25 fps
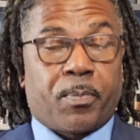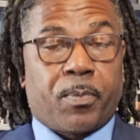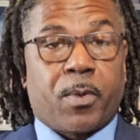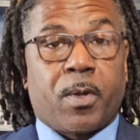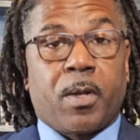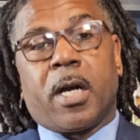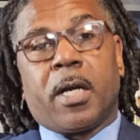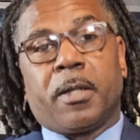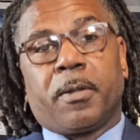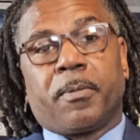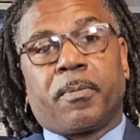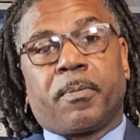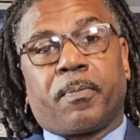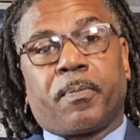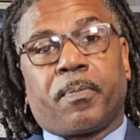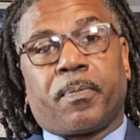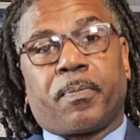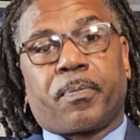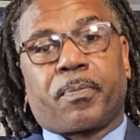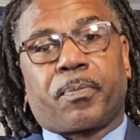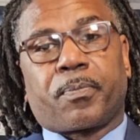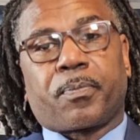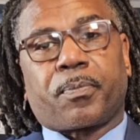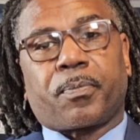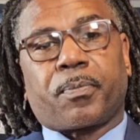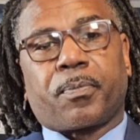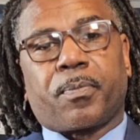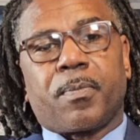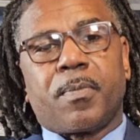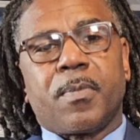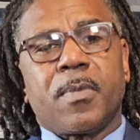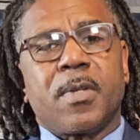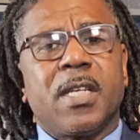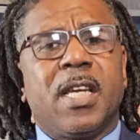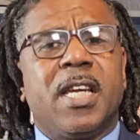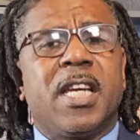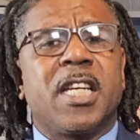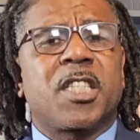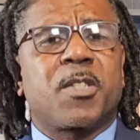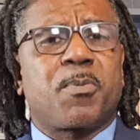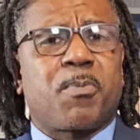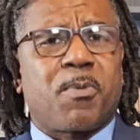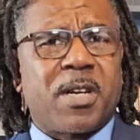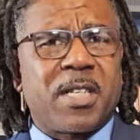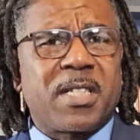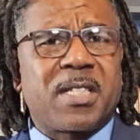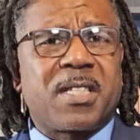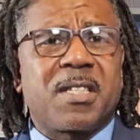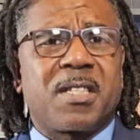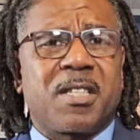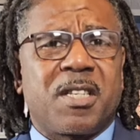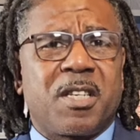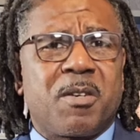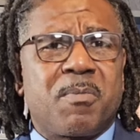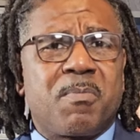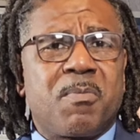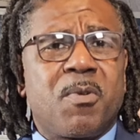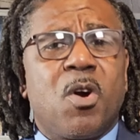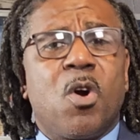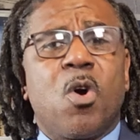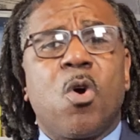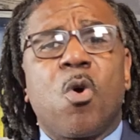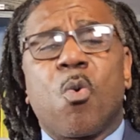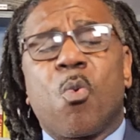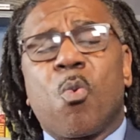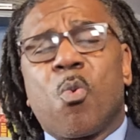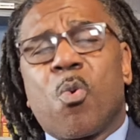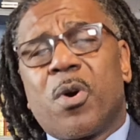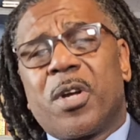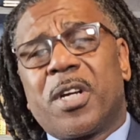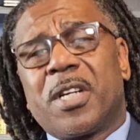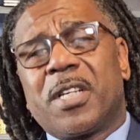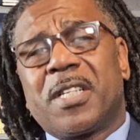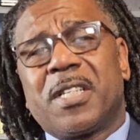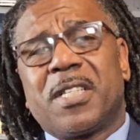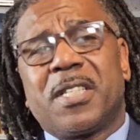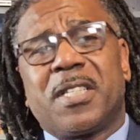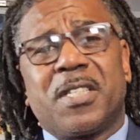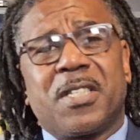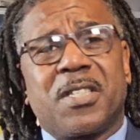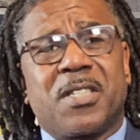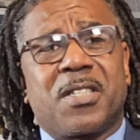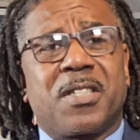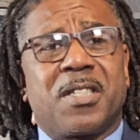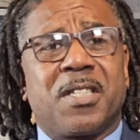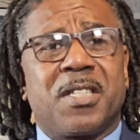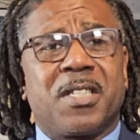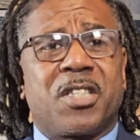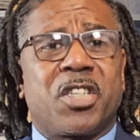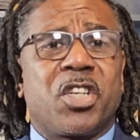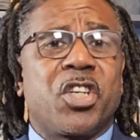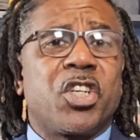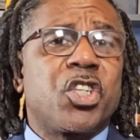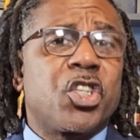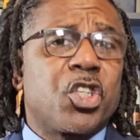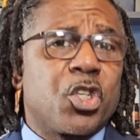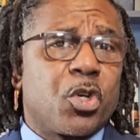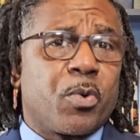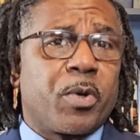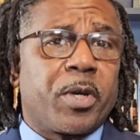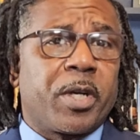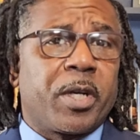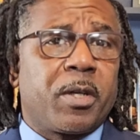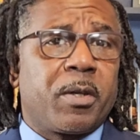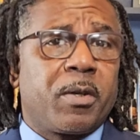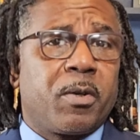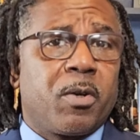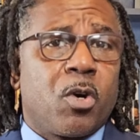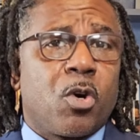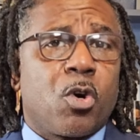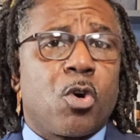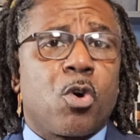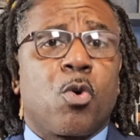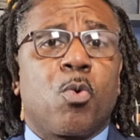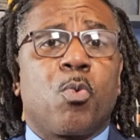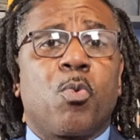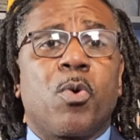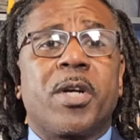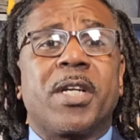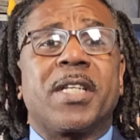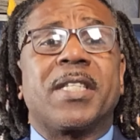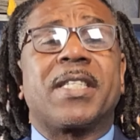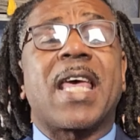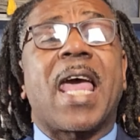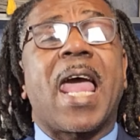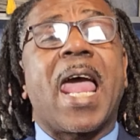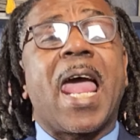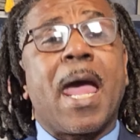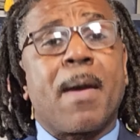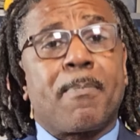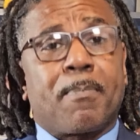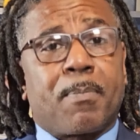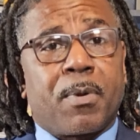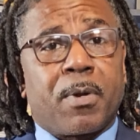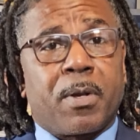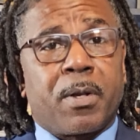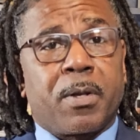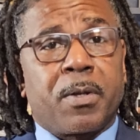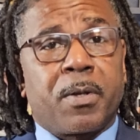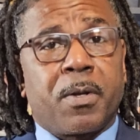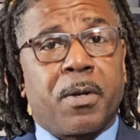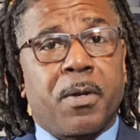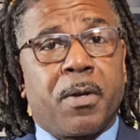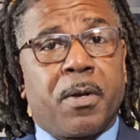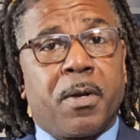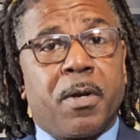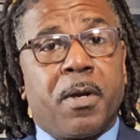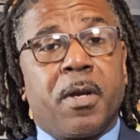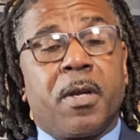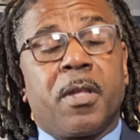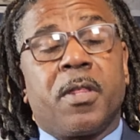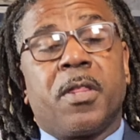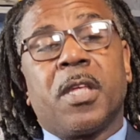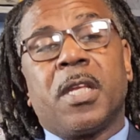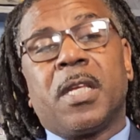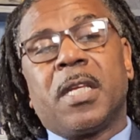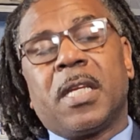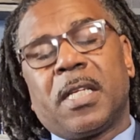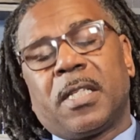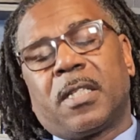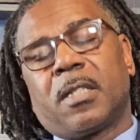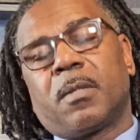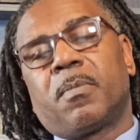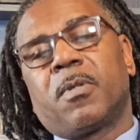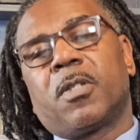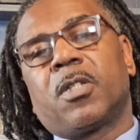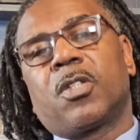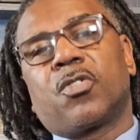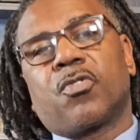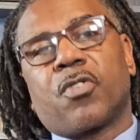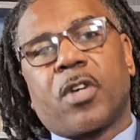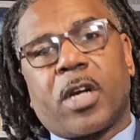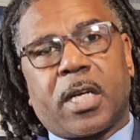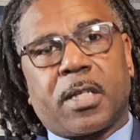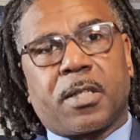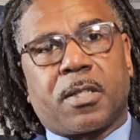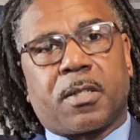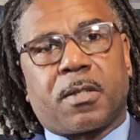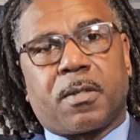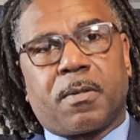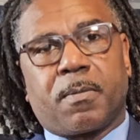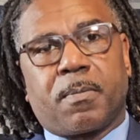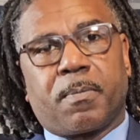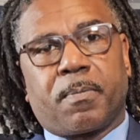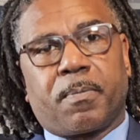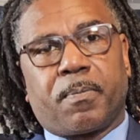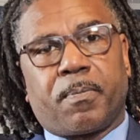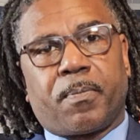But express to them what it is that they're doing or what has happened that needs to be addressed.